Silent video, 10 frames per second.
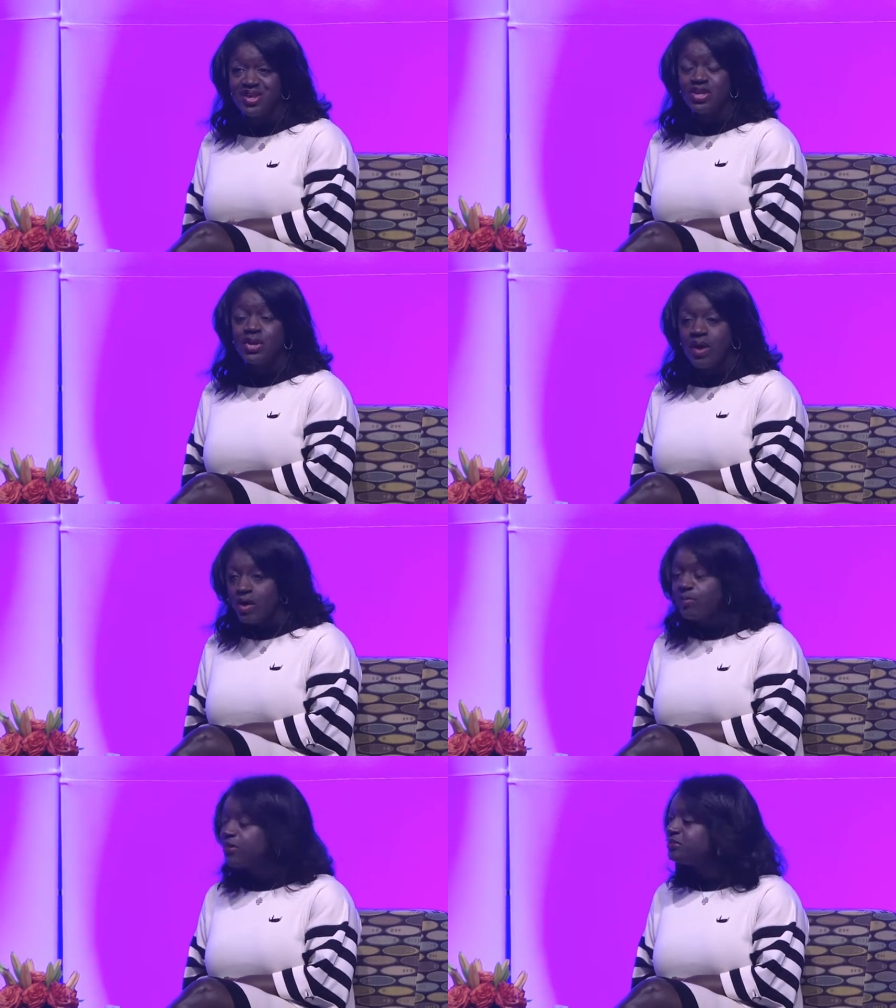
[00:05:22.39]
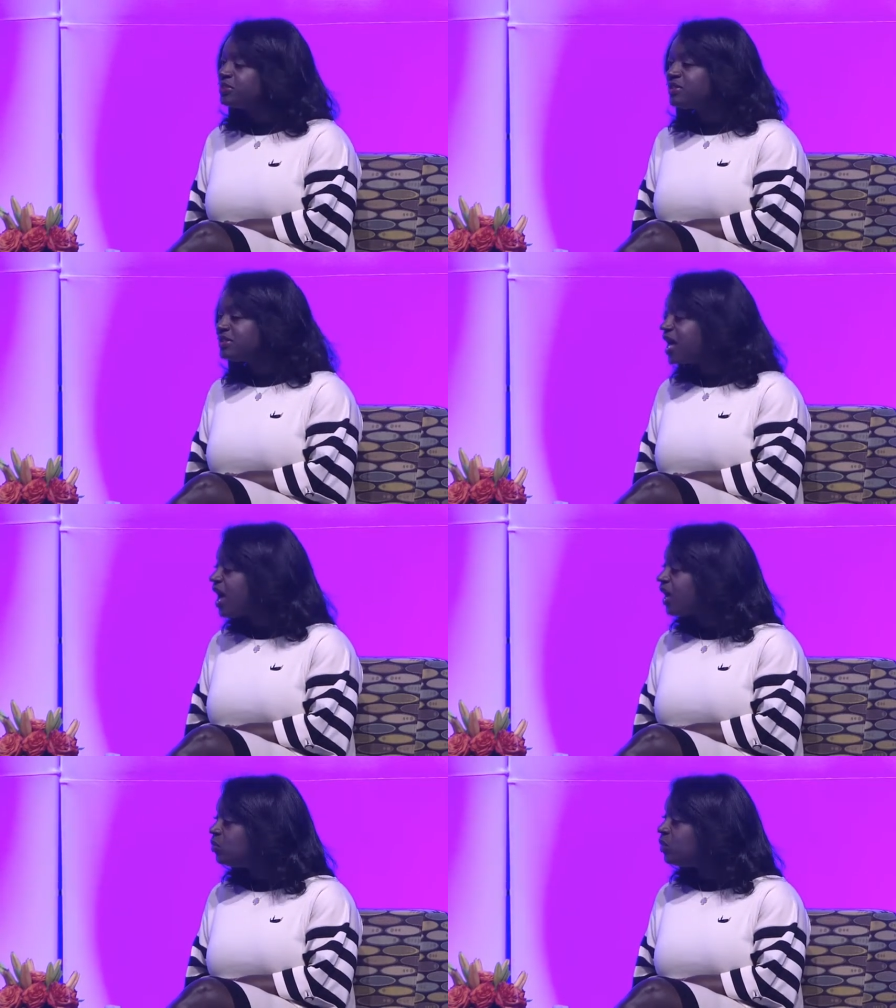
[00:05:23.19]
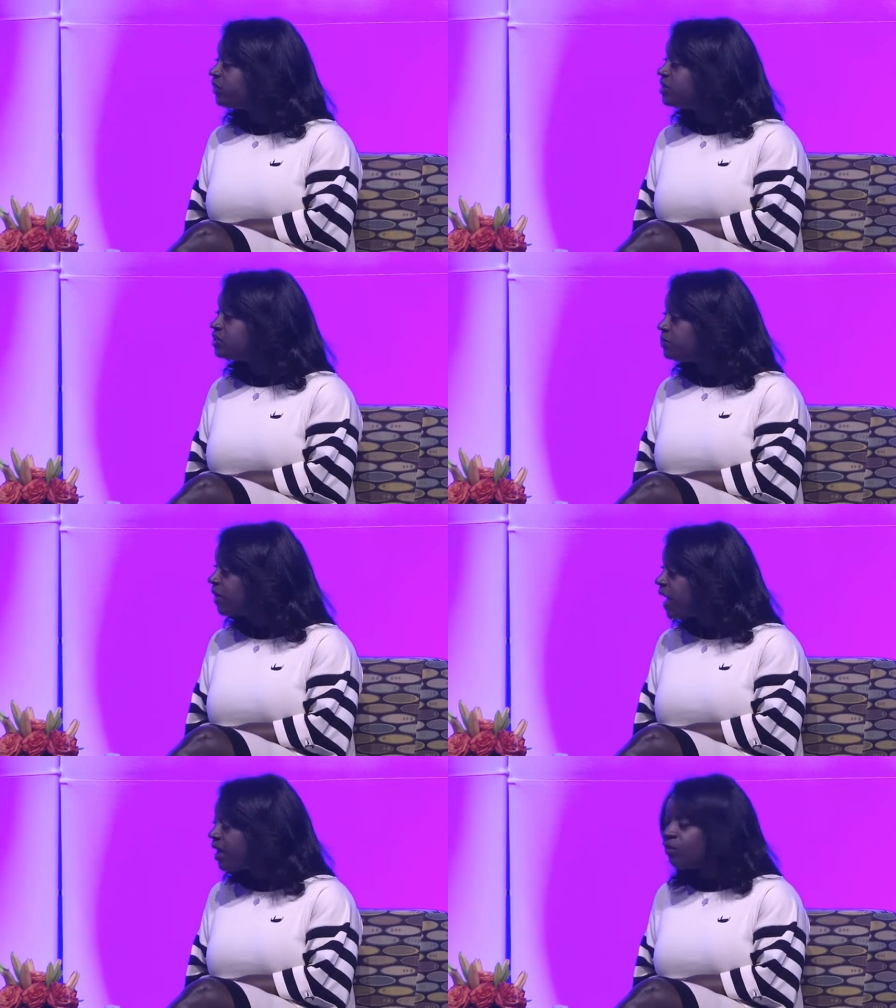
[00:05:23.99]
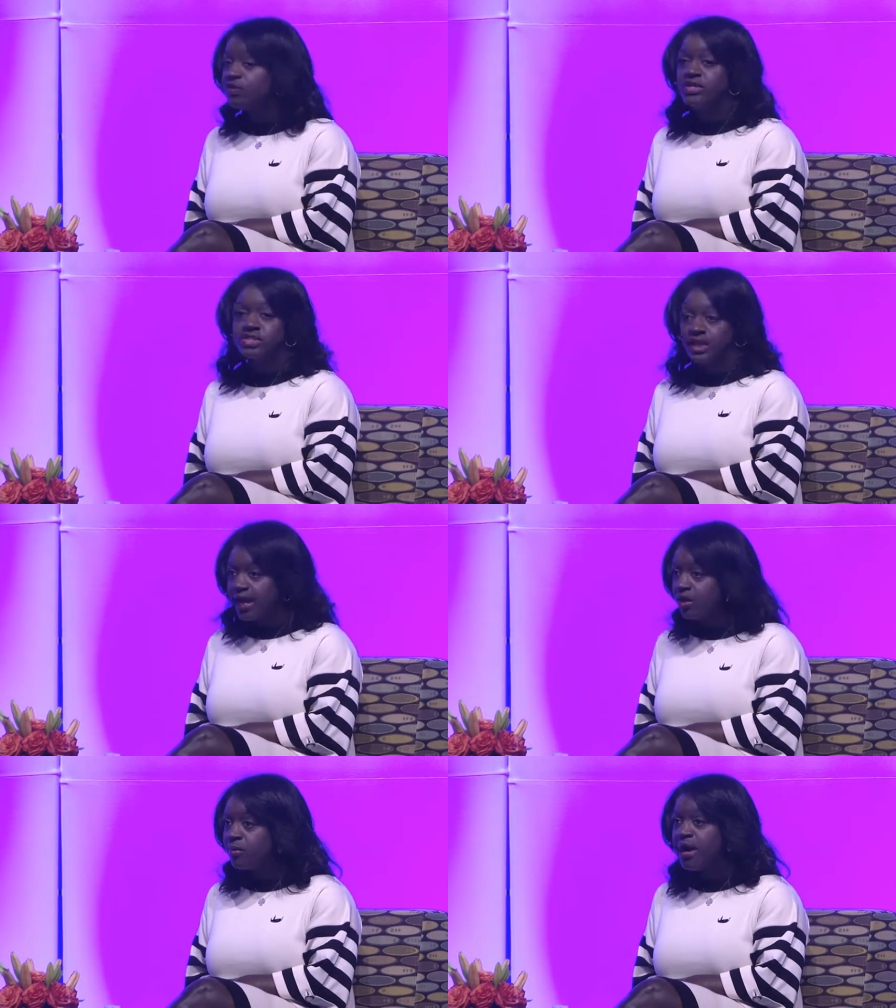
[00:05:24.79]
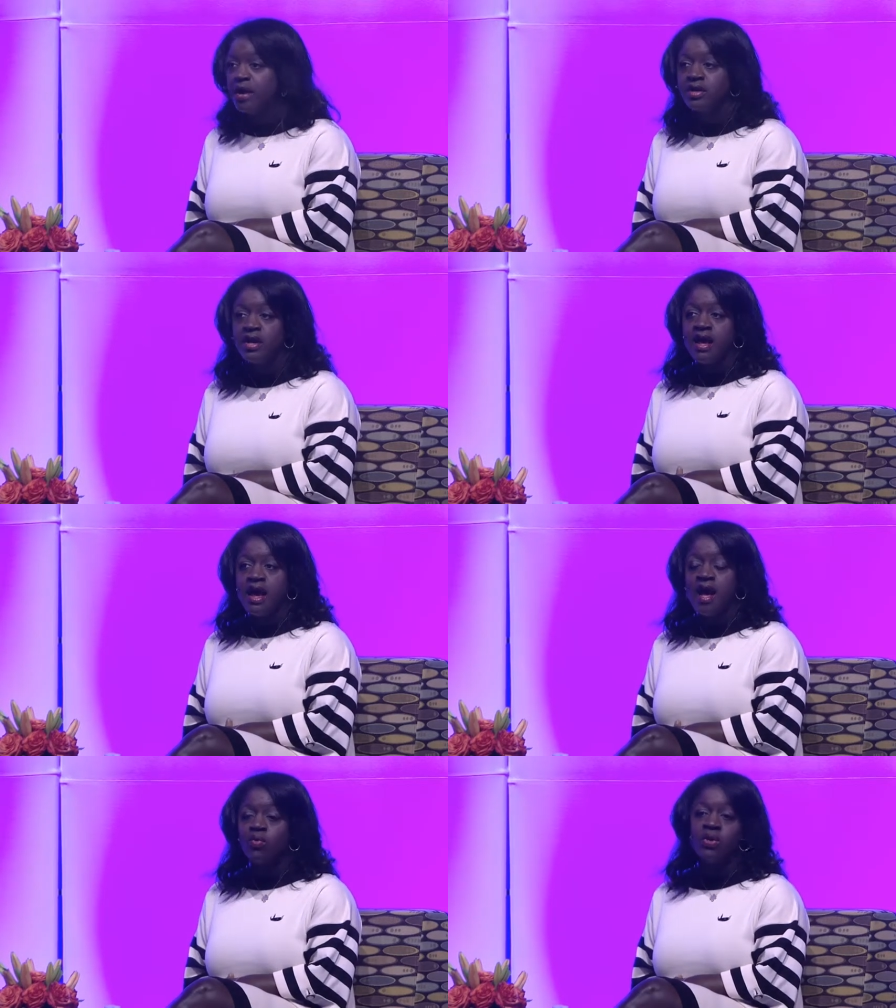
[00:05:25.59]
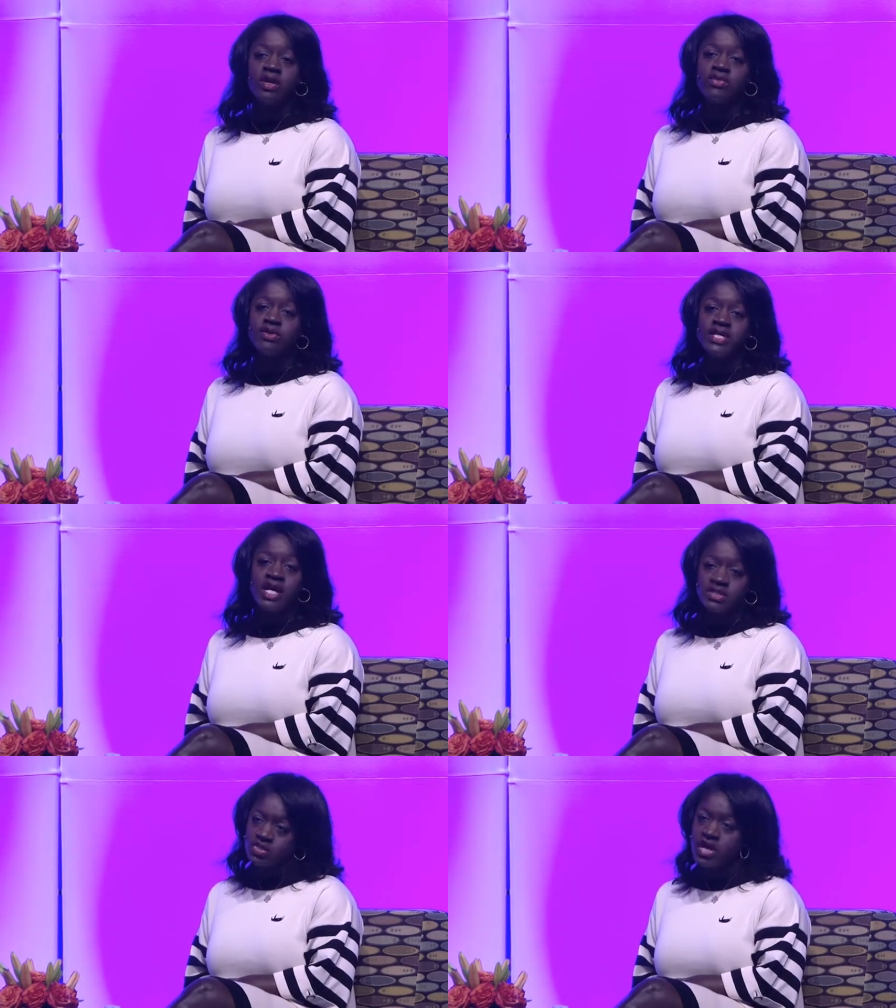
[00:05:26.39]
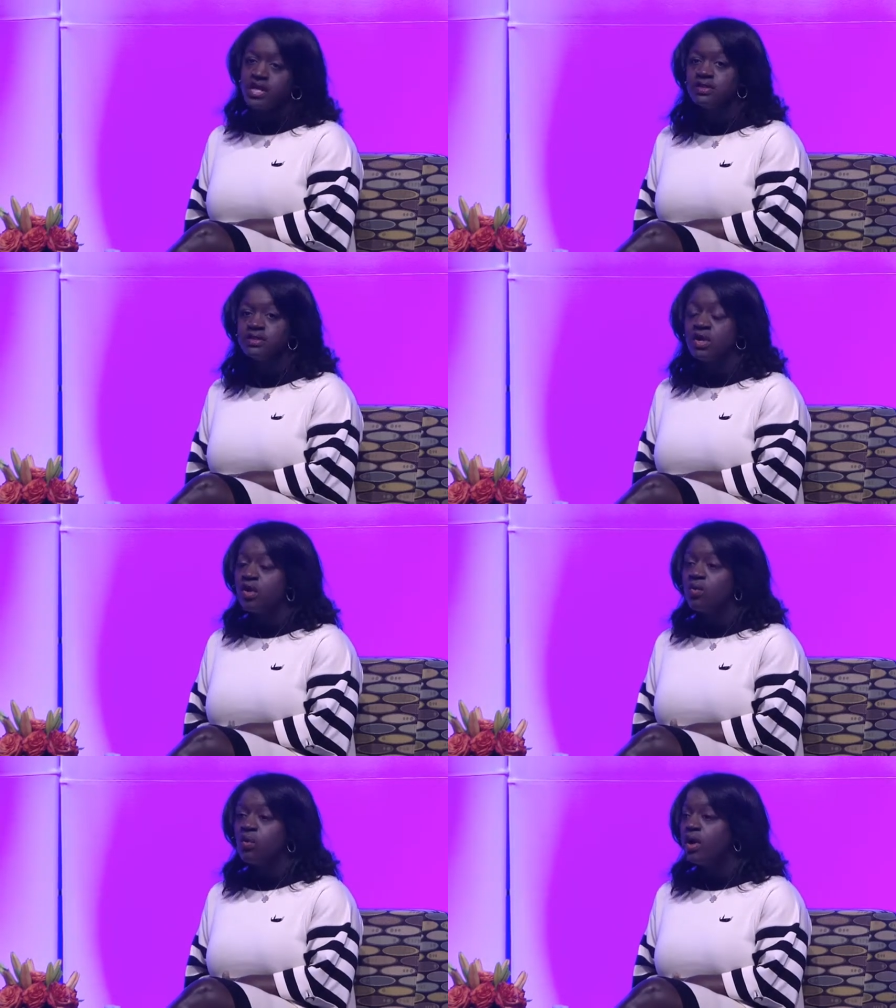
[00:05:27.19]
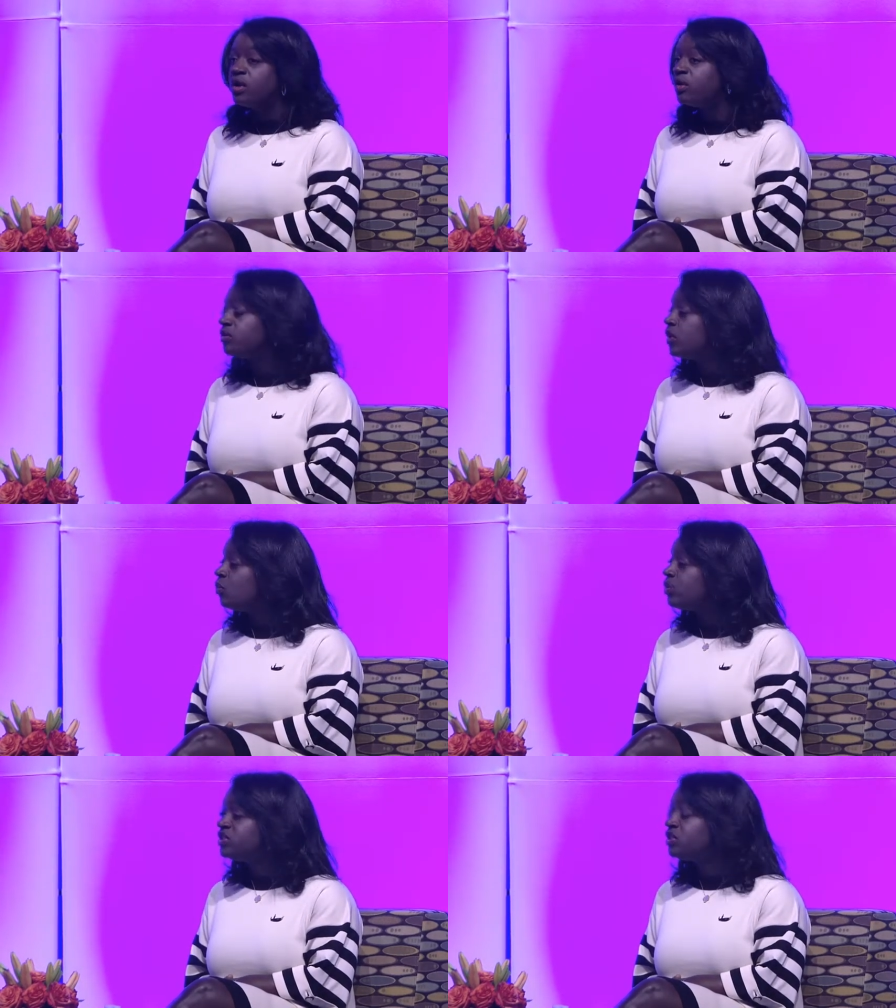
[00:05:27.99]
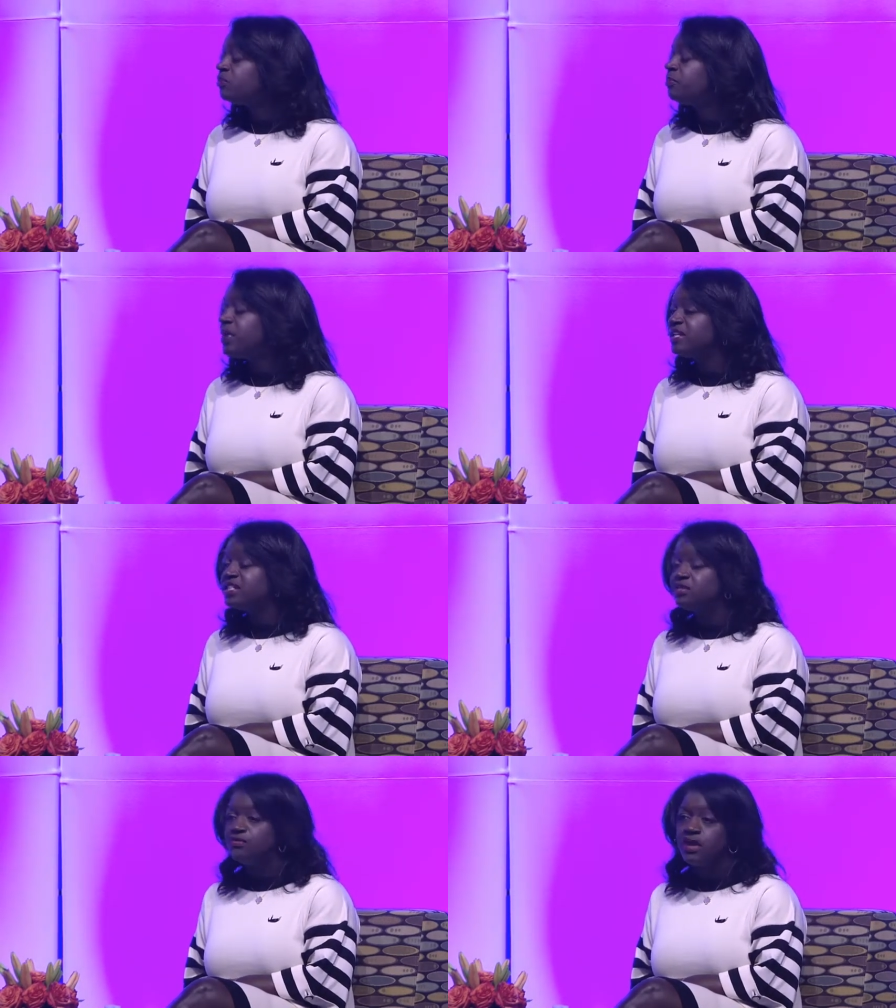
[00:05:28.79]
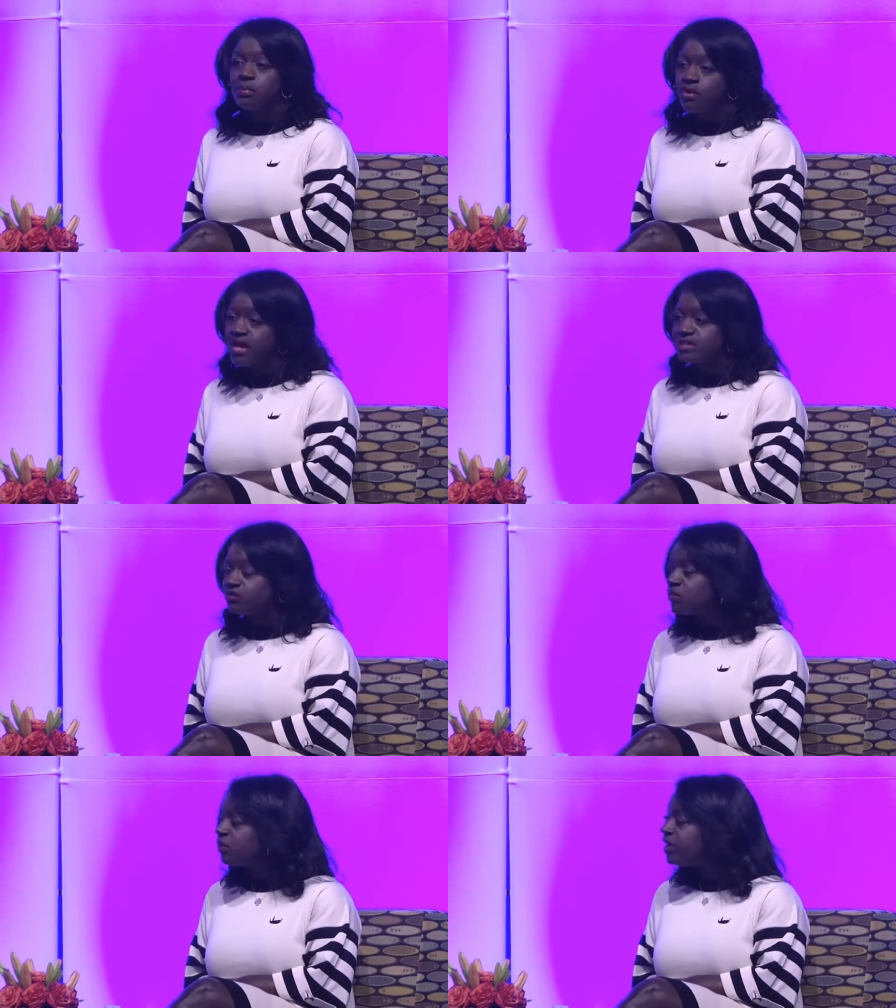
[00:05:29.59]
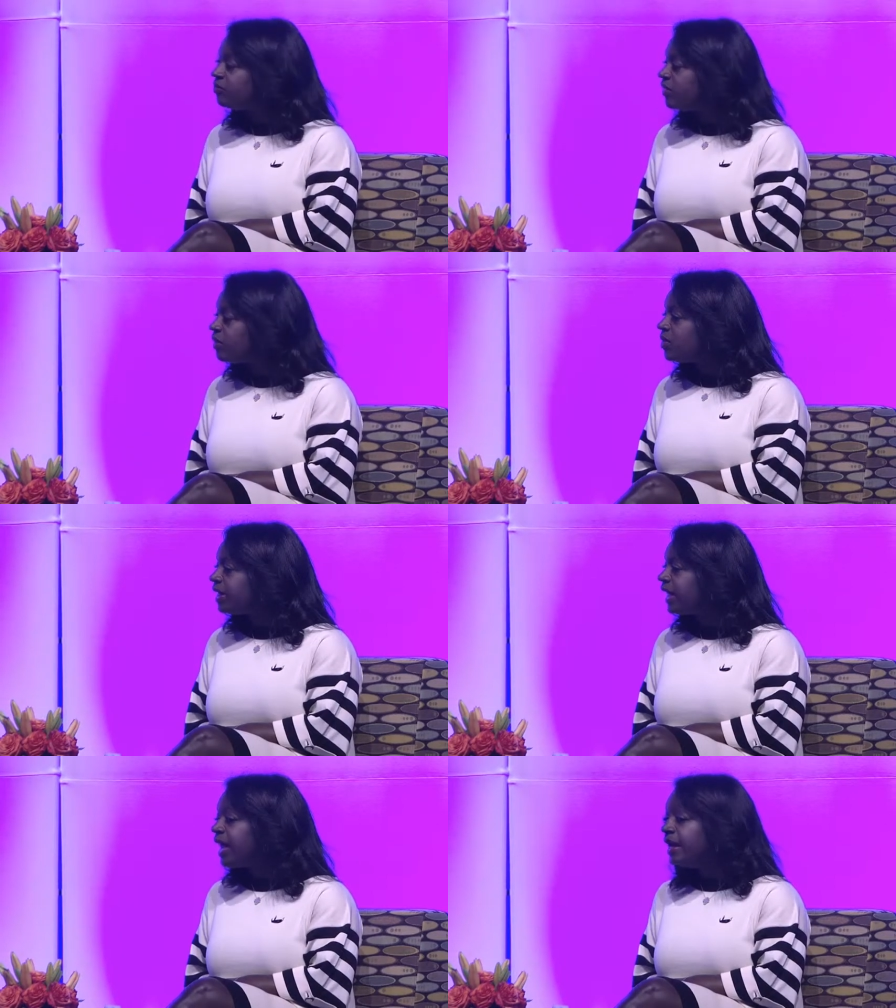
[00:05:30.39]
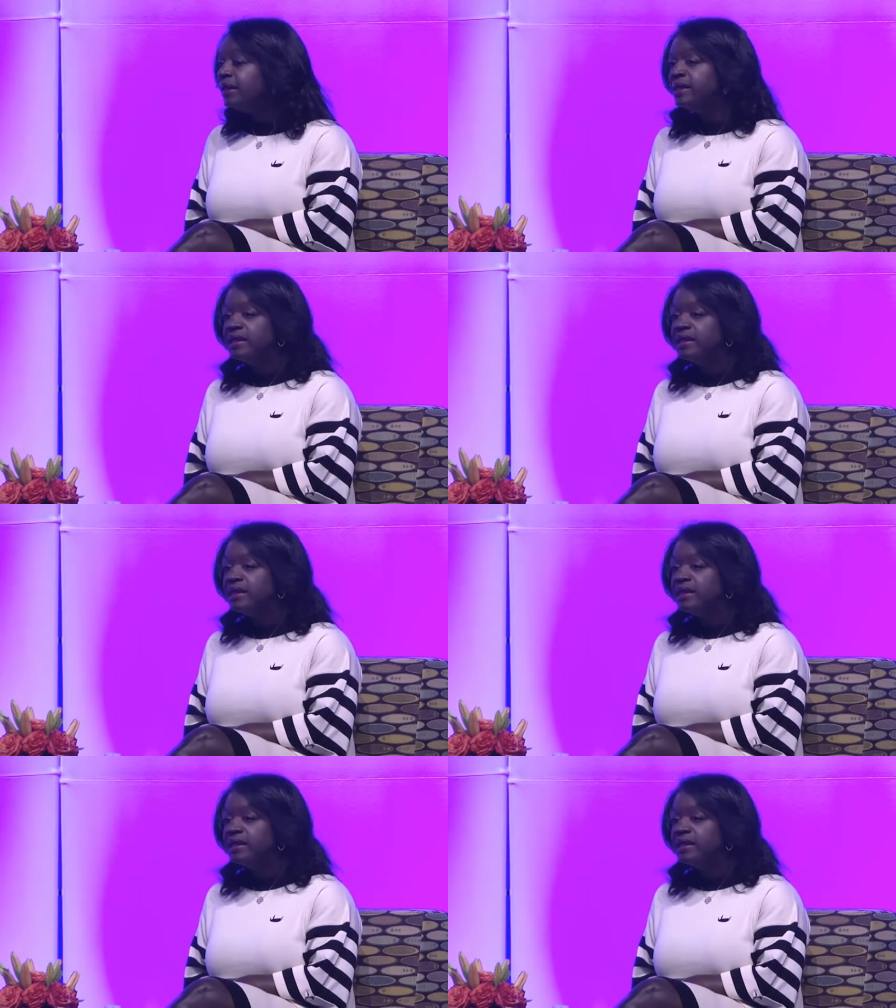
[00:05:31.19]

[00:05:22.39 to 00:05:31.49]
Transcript: You help them to decide what they should buy, what they should care about, uh, what are those hot trends, what are you know, what's the best and fair price for whatever they want to get